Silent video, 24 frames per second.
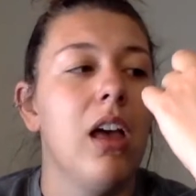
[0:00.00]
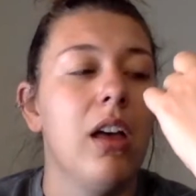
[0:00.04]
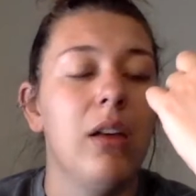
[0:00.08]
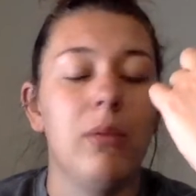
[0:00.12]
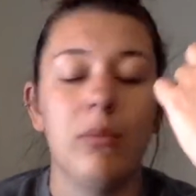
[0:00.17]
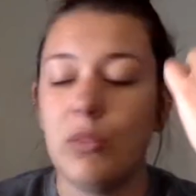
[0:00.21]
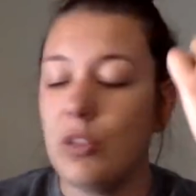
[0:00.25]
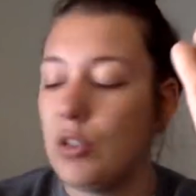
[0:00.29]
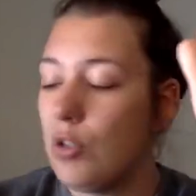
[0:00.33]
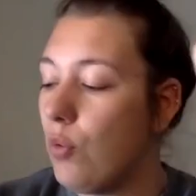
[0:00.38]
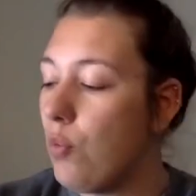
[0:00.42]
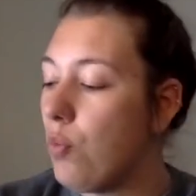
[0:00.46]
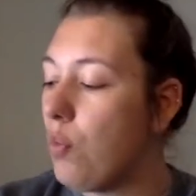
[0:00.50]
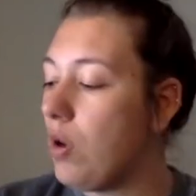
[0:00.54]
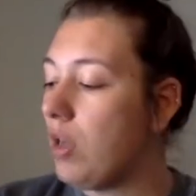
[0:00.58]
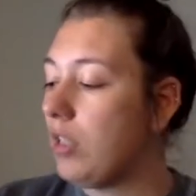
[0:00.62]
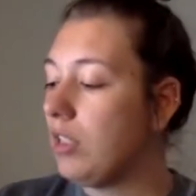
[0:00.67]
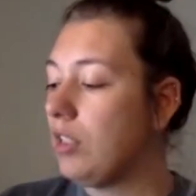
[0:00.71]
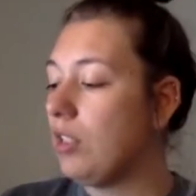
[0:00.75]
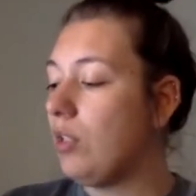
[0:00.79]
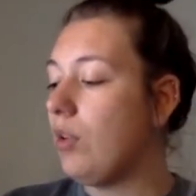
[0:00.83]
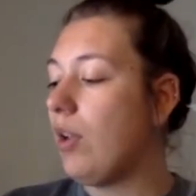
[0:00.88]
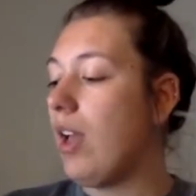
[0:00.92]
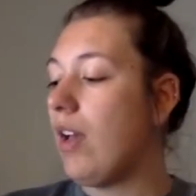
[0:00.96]
So
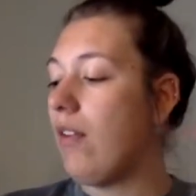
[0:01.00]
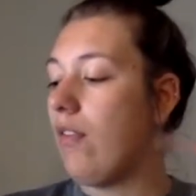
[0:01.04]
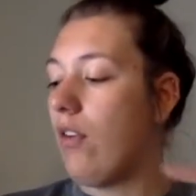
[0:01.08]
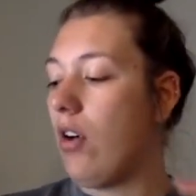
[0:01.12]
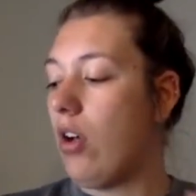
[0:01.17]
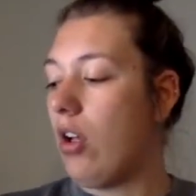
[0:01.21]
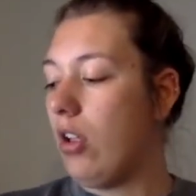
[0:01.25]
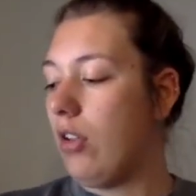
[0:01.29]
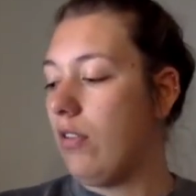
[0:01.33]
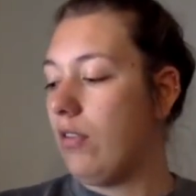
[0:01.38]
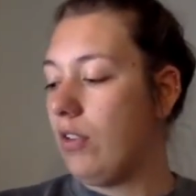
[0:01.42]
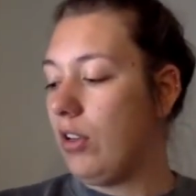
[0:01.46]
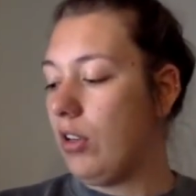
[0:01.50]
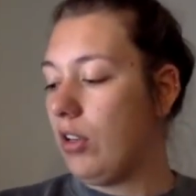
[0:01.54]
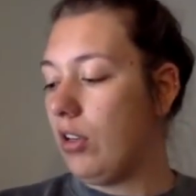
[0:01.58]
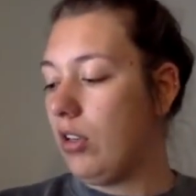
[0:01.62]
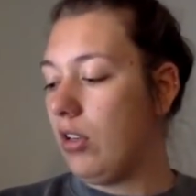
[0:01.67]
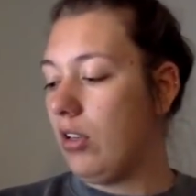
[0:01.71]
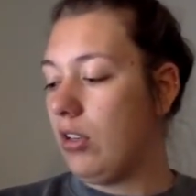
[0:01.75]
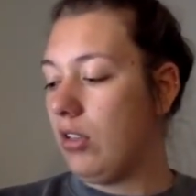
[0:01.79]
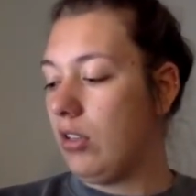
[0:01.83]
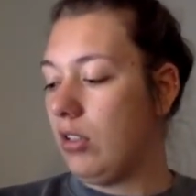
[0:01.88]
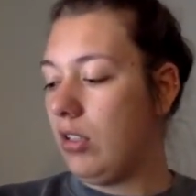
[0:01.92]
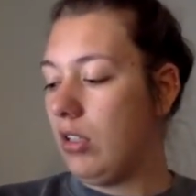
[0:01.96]
once you have all of
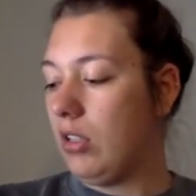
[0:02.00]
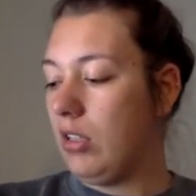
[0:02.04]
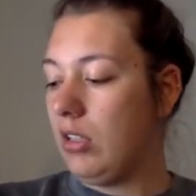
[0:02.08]
your